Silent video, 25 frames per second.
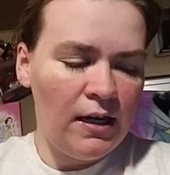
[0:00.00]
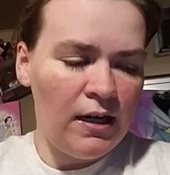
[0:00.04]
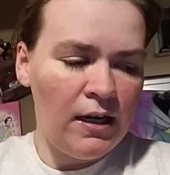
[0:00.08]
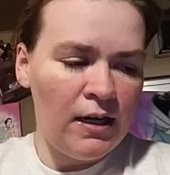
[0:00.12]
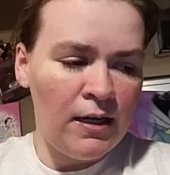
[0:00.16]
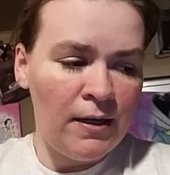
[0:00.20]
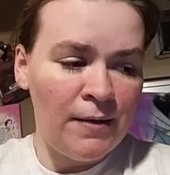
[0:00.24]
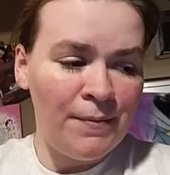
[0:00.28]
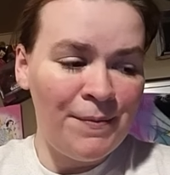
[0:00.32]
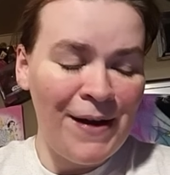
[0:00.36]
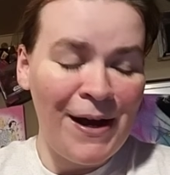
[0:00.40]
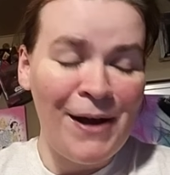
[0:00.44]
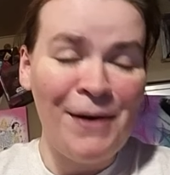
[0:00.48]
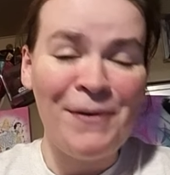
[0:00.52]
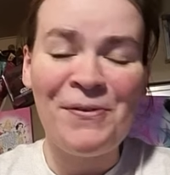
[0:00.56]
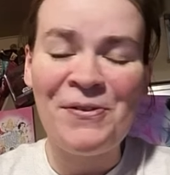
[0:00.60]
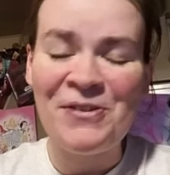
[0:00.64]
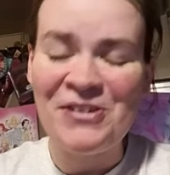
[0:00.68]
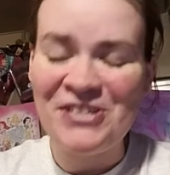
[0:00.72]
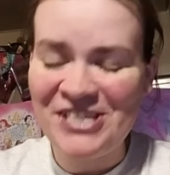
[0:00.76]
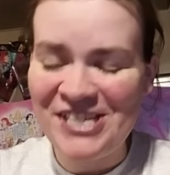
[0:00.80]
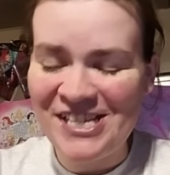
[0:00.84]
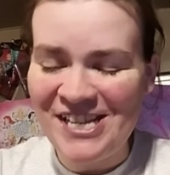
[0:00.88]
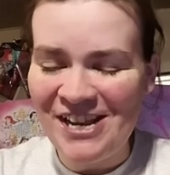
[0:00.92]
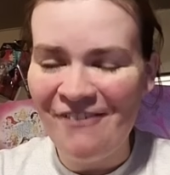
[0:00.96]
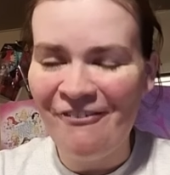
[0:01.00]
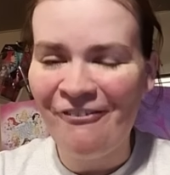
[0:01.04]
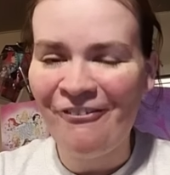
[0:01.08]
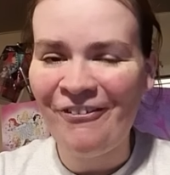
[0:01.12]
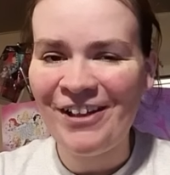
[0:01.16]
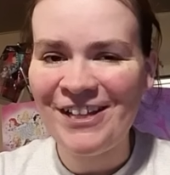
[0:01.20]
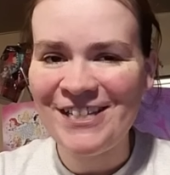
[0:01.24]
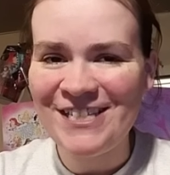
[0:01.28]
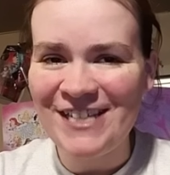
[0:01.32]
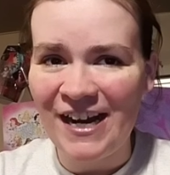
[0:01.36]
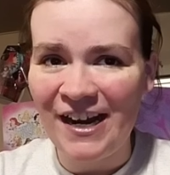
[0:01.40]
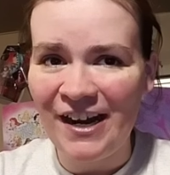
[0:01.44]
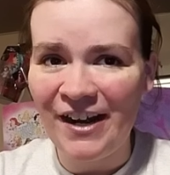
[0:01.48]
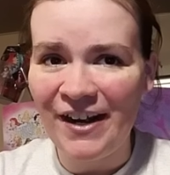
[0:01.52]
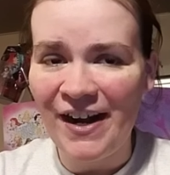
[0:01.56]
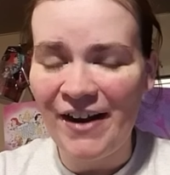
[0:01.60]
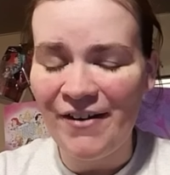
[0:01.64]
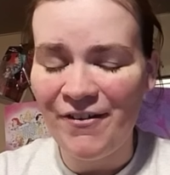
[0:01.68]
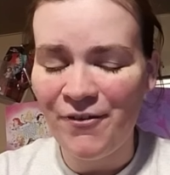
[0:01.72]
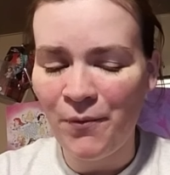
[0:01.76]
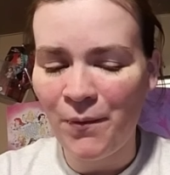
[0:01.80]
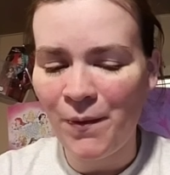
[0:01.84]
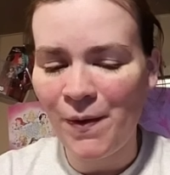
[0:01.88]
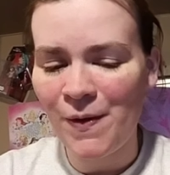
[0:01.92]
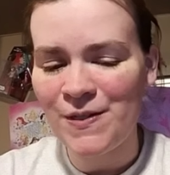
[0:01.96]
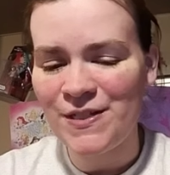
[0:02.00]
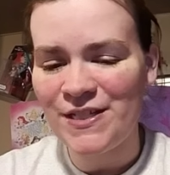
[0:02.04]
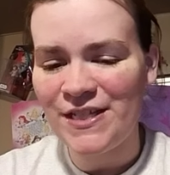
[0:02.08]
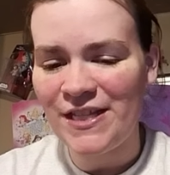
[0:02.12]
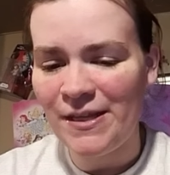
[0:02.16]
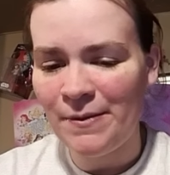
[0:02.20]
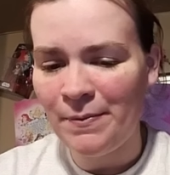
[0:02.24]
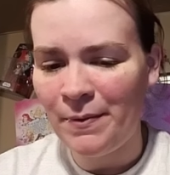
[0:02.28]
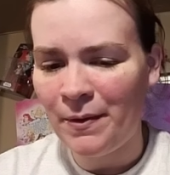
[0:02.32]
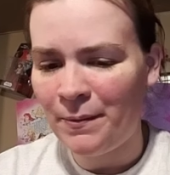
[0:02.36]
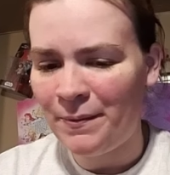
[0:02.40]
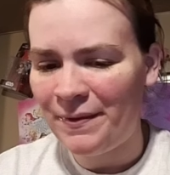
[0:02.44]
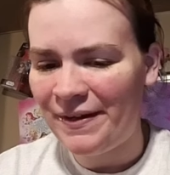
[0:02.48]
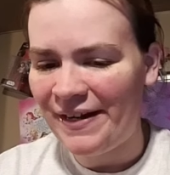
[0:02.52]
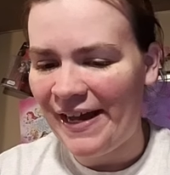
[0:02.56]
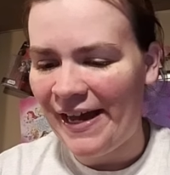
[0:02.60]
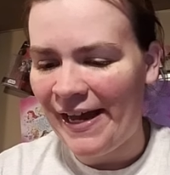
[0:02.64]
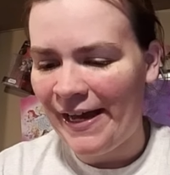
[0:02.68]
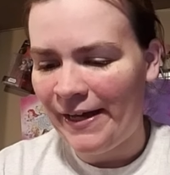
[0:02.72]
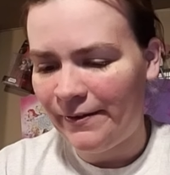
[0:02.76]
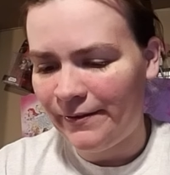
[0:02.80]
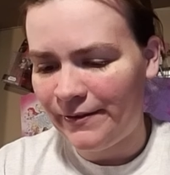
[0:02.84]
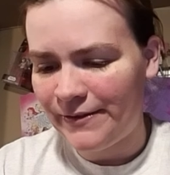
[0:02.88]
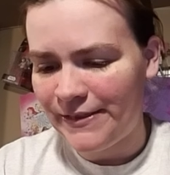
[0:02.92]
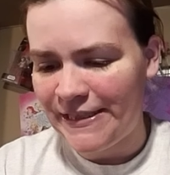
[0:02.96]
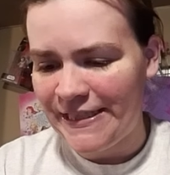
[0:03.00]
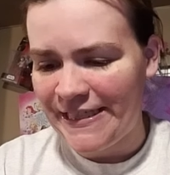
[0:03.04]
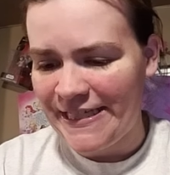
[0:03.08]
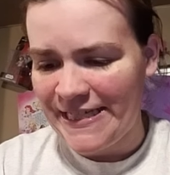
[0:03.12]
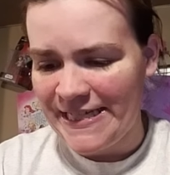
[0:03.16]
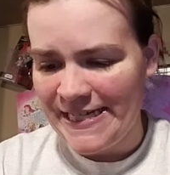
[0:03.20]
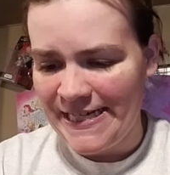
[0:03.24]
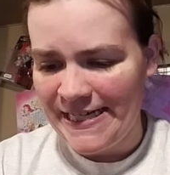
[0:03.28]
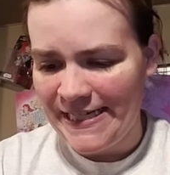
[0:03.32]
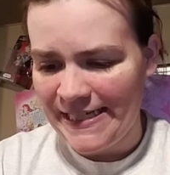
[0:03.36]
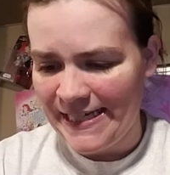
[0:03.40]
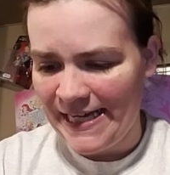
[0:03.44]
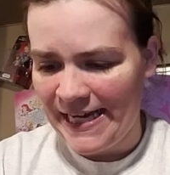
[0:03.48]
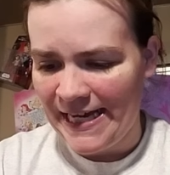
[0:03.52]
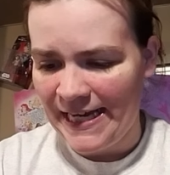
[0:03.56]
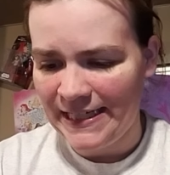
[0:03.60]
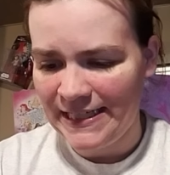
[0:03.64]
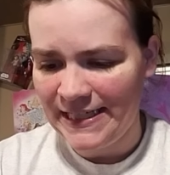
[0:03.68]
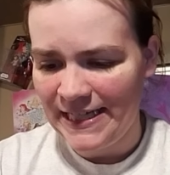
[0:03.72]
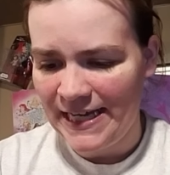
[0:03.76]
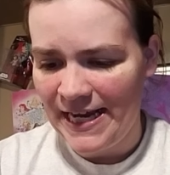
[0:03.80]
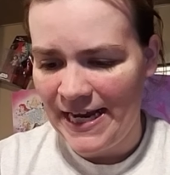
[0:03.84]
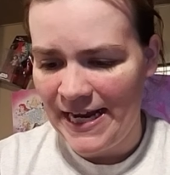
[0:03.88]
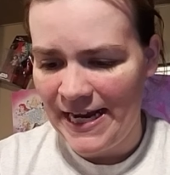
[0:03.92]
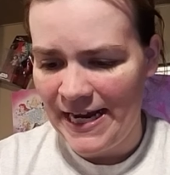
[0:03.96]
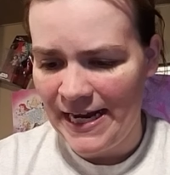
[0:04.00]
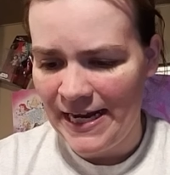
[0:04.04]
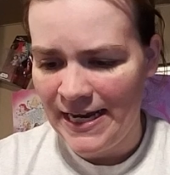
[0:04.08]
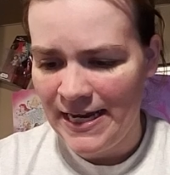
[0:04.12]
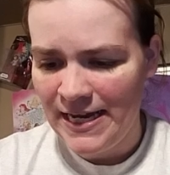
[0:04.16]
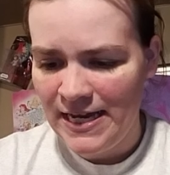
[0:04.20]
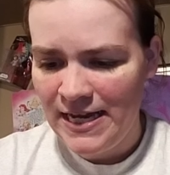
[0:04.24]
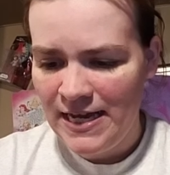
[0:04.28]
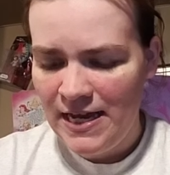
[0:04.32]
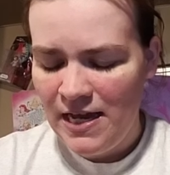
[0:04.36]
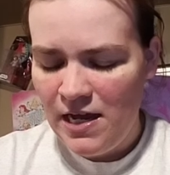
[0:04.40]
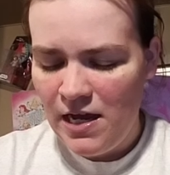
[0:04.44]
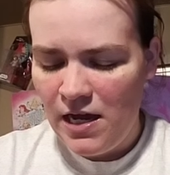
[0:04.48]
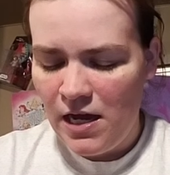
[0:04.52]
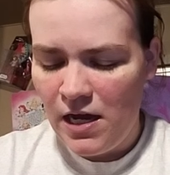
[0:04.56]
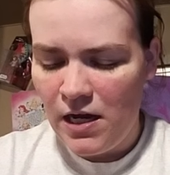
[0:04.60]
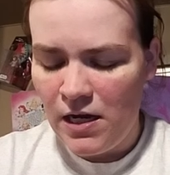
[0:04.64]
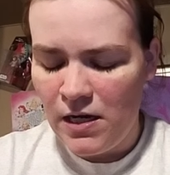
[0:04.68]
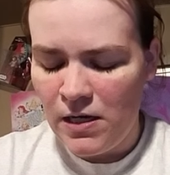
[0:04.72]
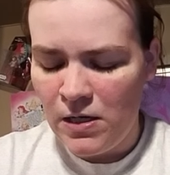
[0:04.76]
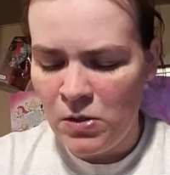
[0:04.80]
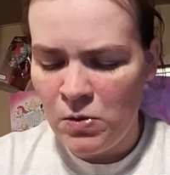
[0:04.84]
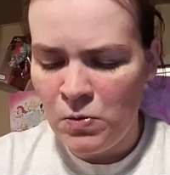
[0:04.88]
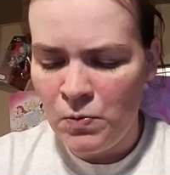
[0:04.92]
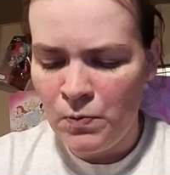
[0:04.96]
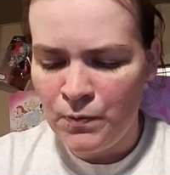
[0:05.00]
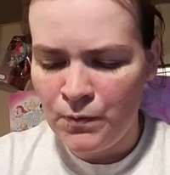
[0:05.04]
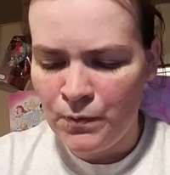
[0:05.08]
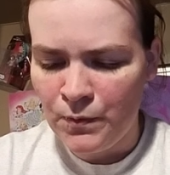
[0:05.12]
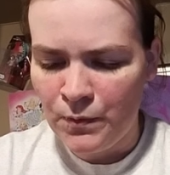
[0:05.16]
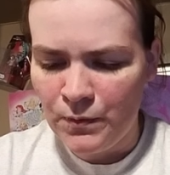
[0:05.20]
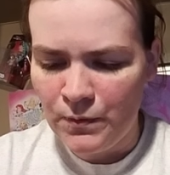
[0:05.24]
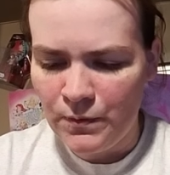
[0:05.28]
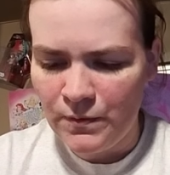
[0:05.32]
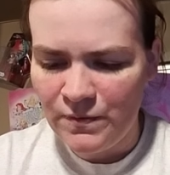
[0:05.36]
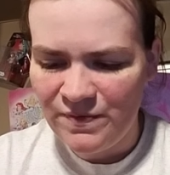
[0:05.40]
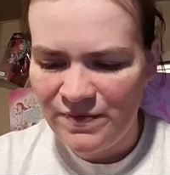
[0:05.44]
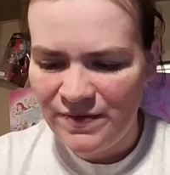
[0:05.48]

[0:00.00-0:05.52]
Um, I was definitely tired afterwards, and then we went out to eat at a um,